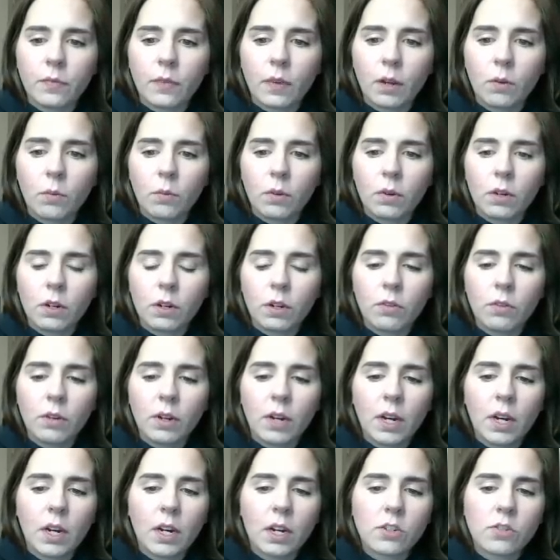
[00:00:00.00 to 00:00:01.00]
and we're going to
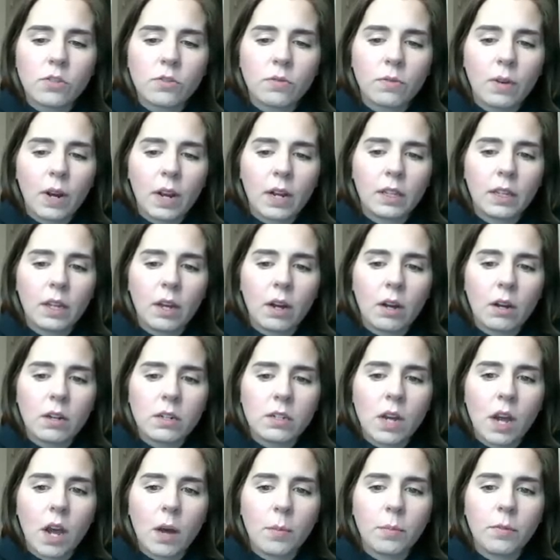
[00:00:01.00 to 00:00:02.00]
create it directly on
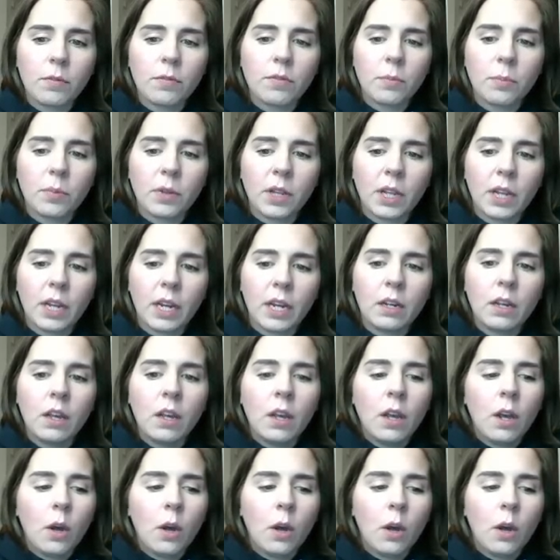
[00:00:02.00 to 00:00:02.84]
top of the plane.